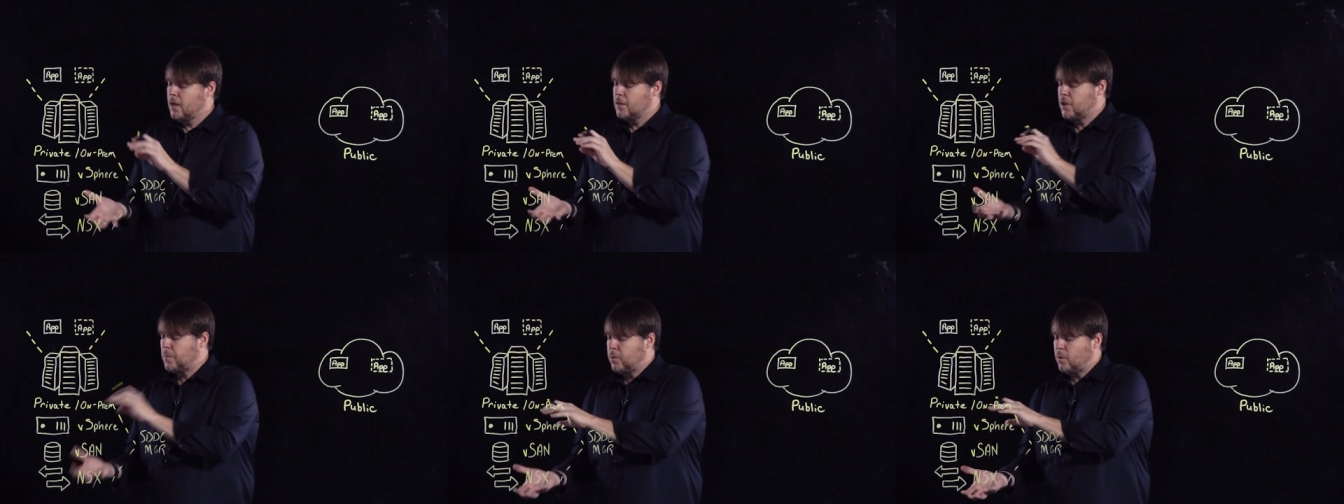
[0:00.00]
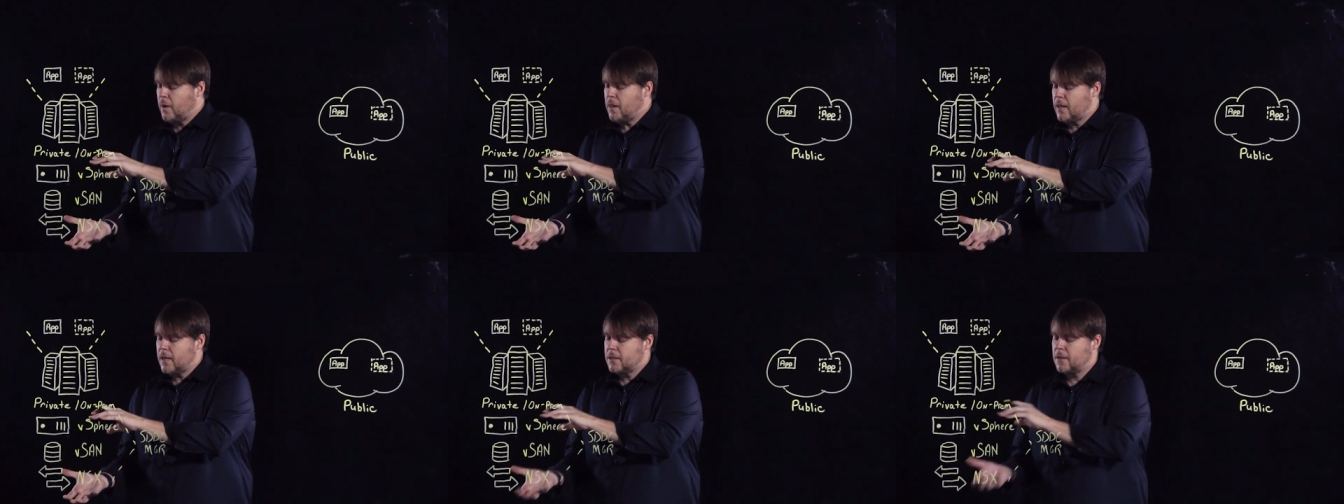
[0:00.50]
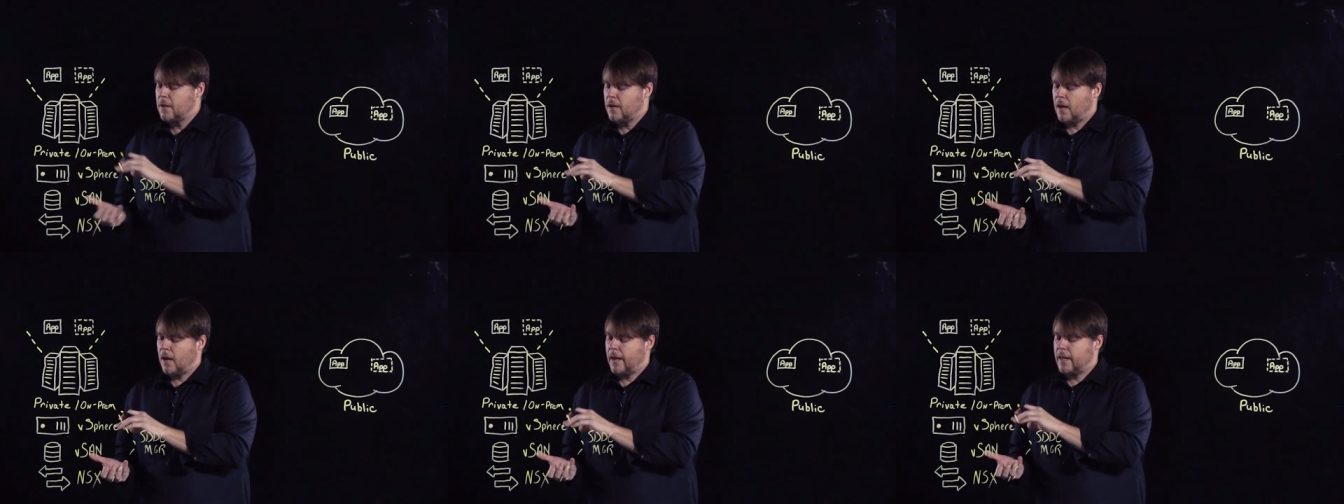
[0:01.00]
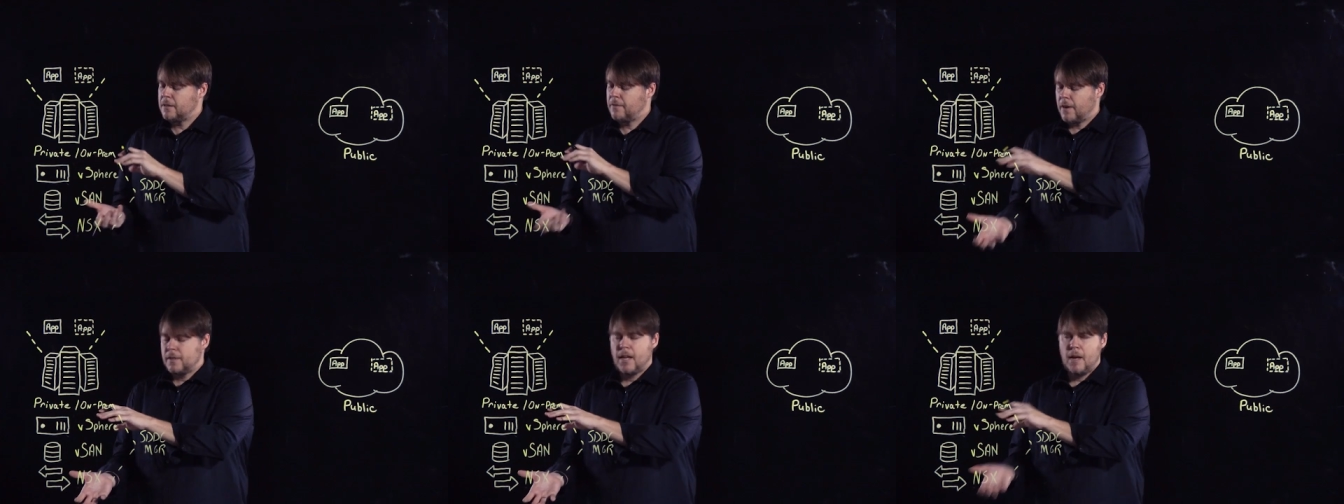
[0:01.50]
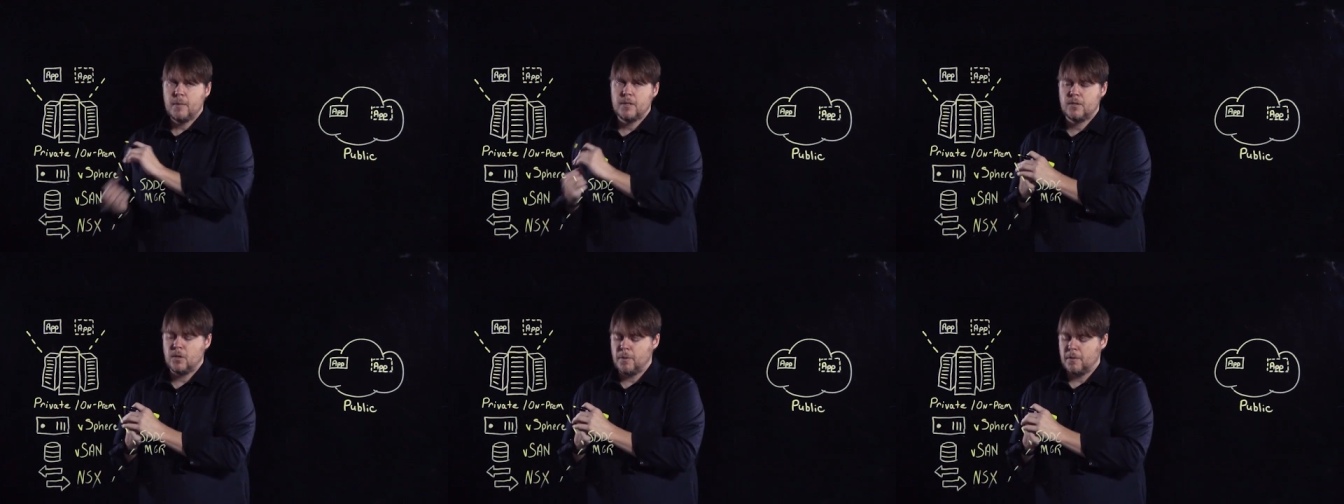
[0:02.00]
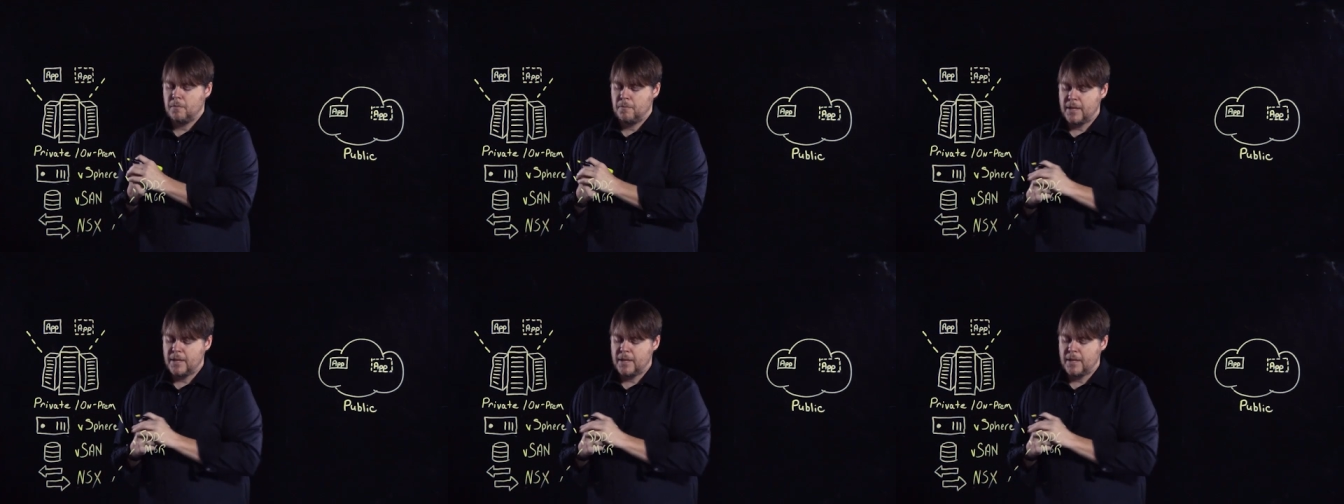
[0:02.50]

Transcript: to deploy this, it's very time consuming.